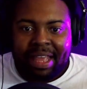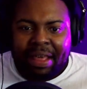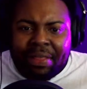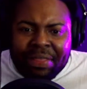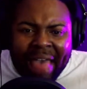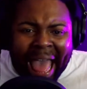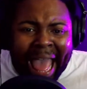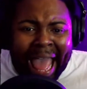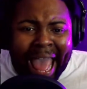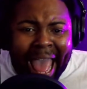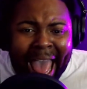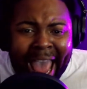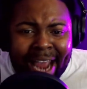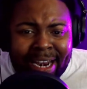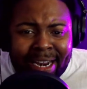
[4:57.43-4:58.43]
That
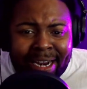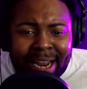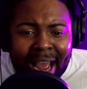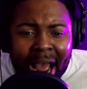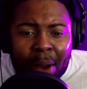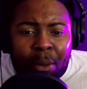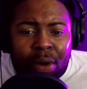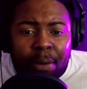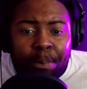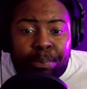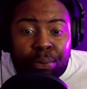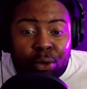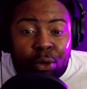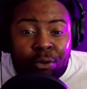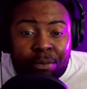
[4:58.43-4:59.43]
added, I want to prove